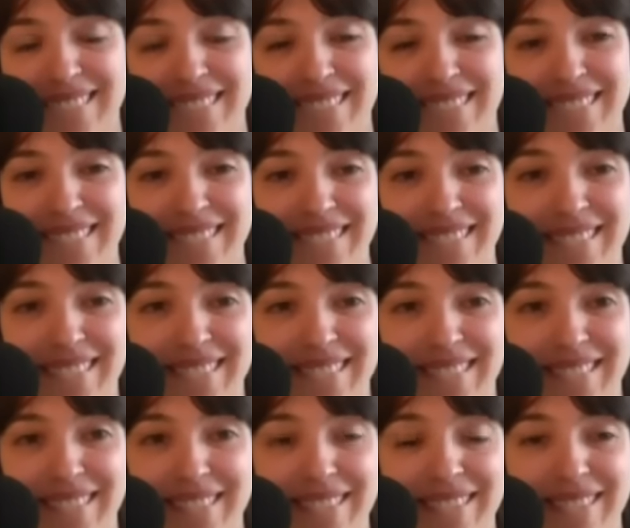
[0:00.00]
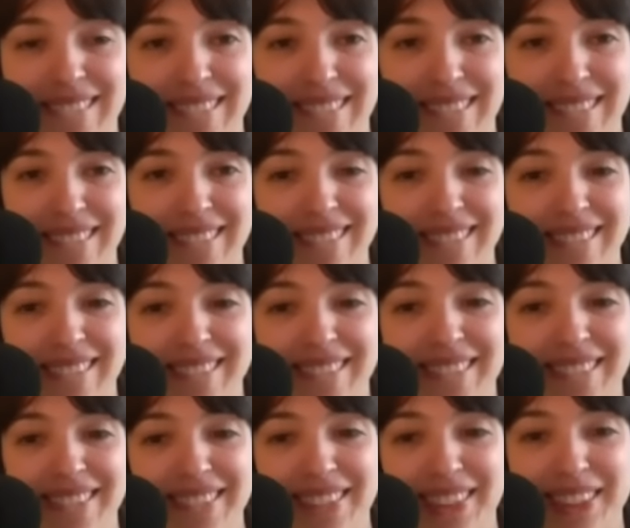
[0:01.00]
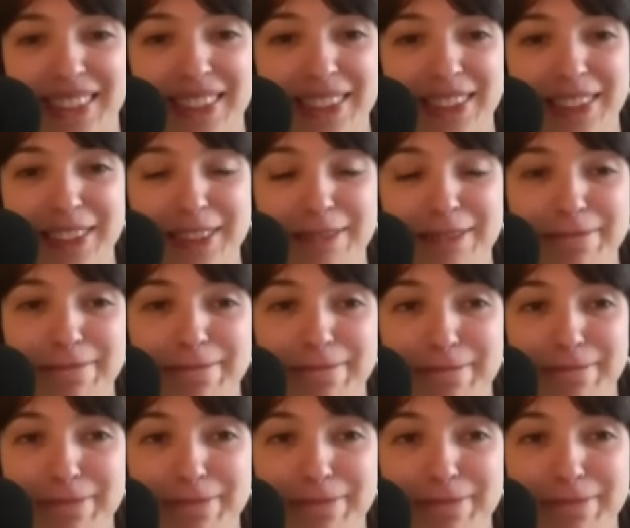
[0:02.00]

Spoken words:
No words are spoken by the person on screen.